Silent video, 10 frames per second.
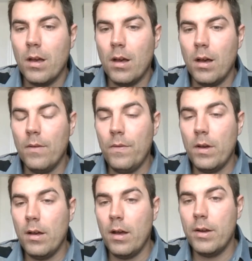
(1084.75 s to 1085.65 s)
of
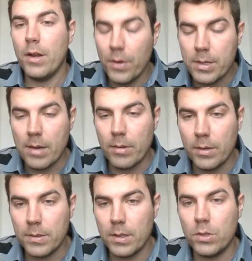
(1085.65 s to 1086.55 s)
another
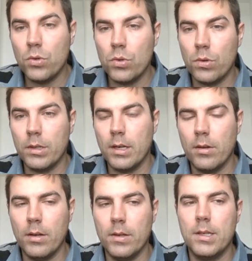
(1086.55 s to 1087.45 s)
townhouse, a 2-story
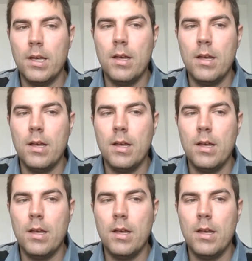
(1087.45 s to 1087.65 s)
townhouse.